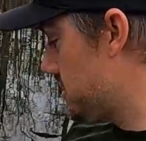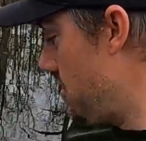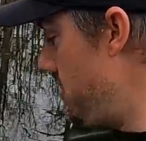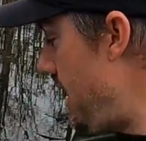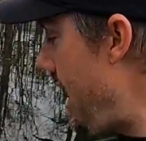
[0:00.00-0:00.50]

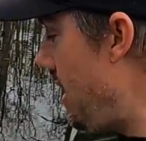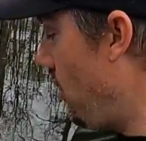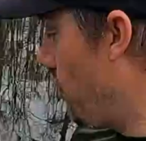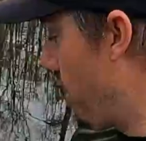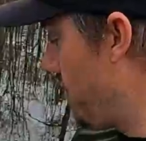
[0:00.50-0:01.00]
So
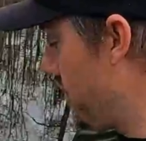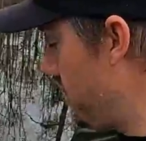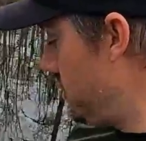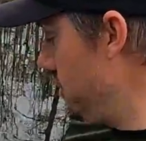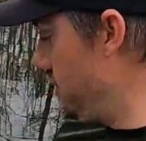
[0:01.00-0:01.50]
now what I'm
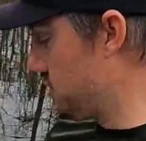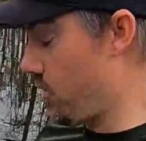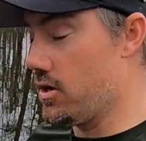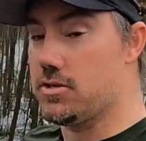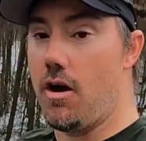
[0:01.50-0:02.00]
going to do
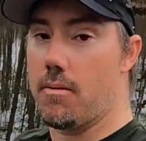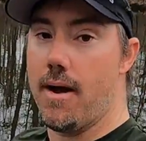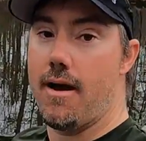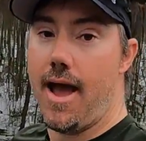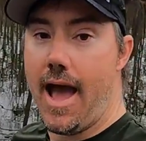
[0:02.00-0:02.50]
is we're going to
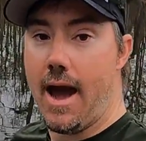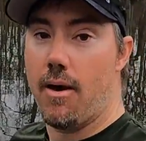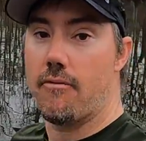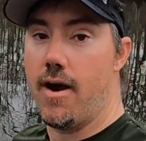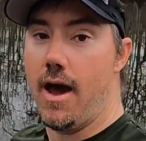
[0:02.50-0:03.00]
talk about
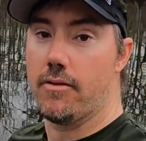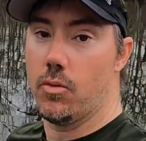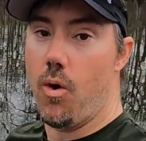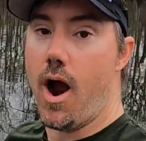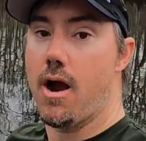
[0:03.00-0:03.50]
how I routed the